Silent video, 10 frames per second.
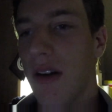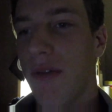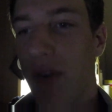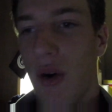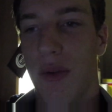
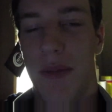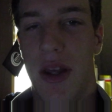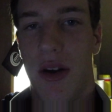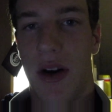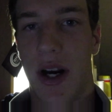phone
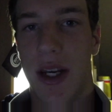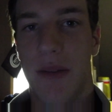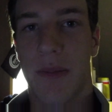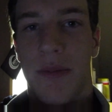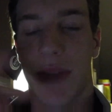bill, all right?
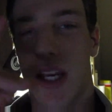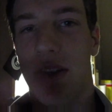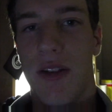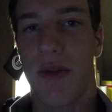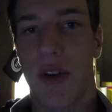
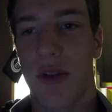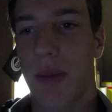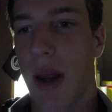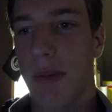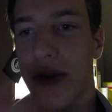That's your
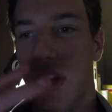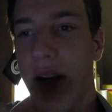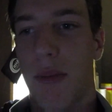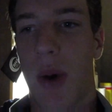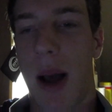first problem.
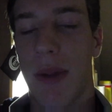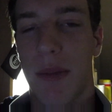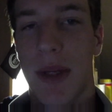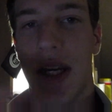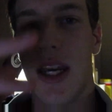Second
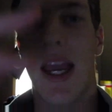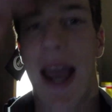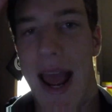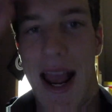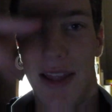problem,
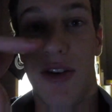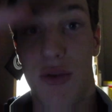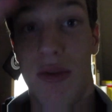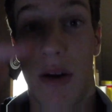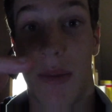add the
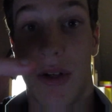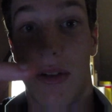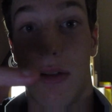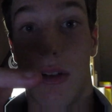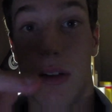two
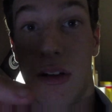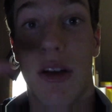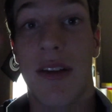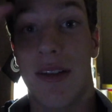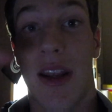numbers,
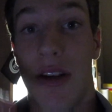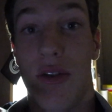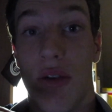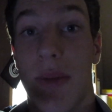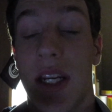send
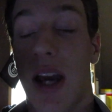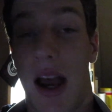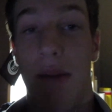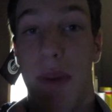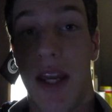it to me,
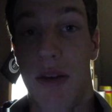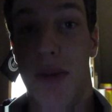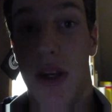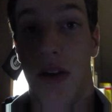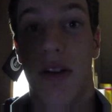I pay the
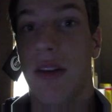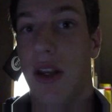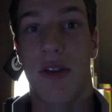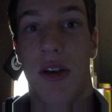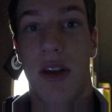bill.
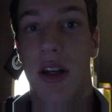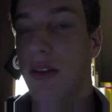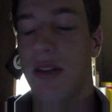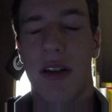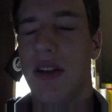That's all it
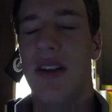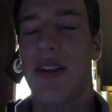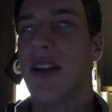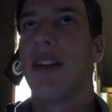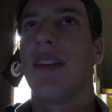is. That's
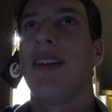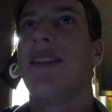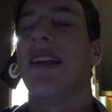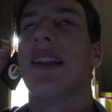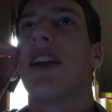easy.
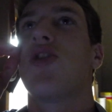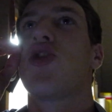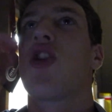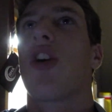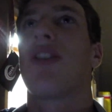That's
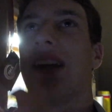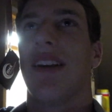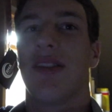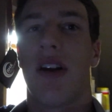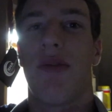Shark
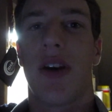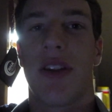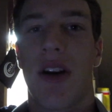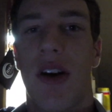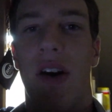Tank stuff
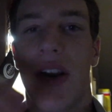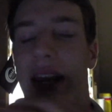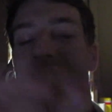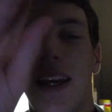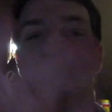right there, all right?
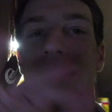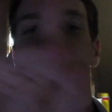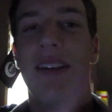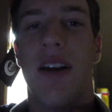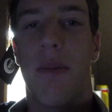
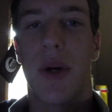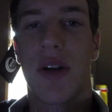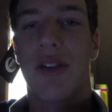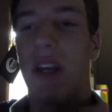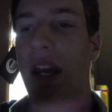Easy
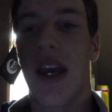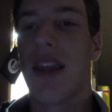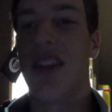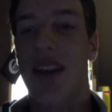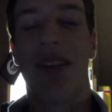numbers.
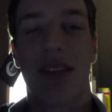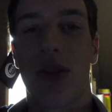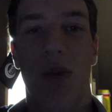This